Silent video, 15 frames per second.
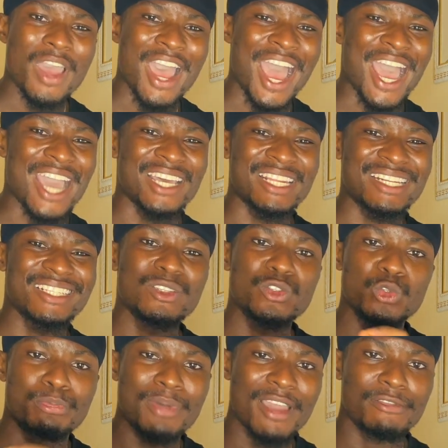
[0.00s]
are agreeing to
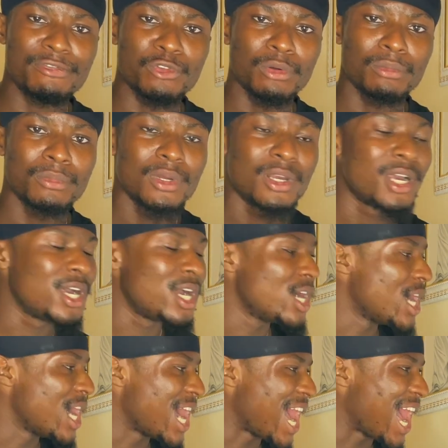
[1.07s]
buy from.
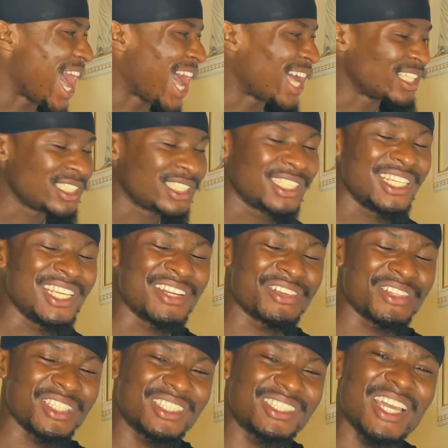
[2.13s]
And a
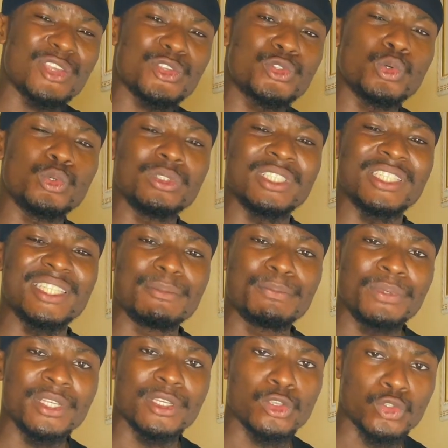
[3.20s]
resistance zone is
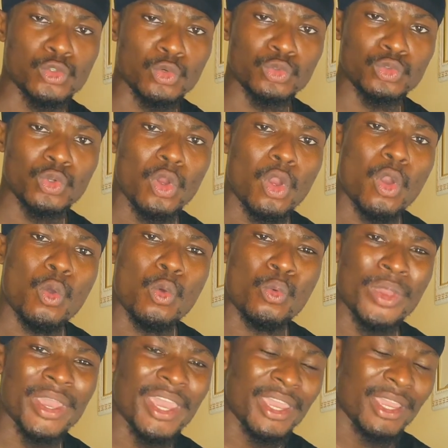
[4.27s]
simply a zone
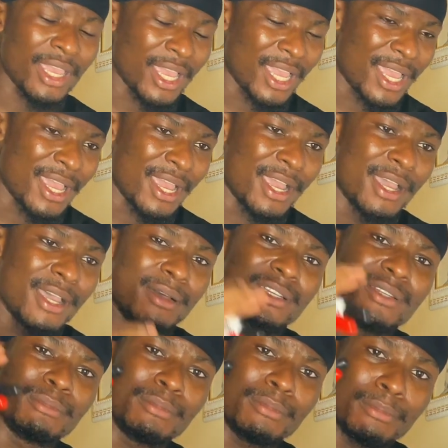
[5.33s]
where
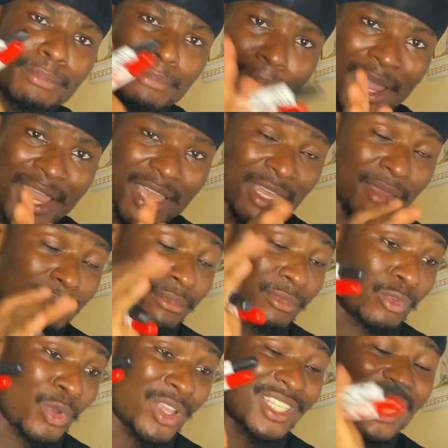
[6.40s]

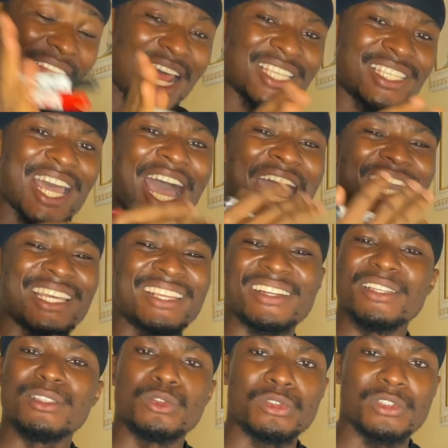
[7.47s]
sellers are
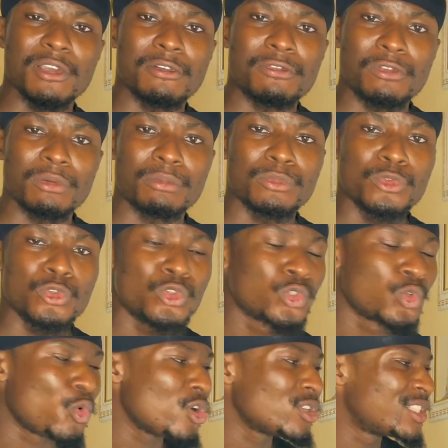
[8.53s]
agreeing to sell from.
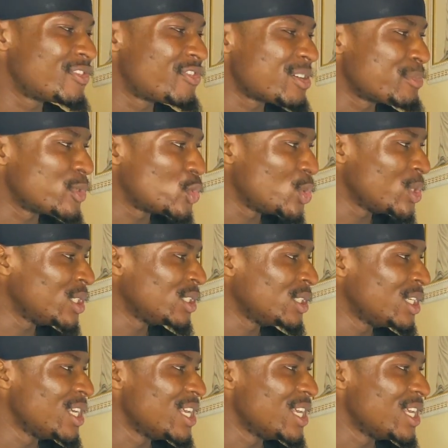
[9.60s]
So what's the difference between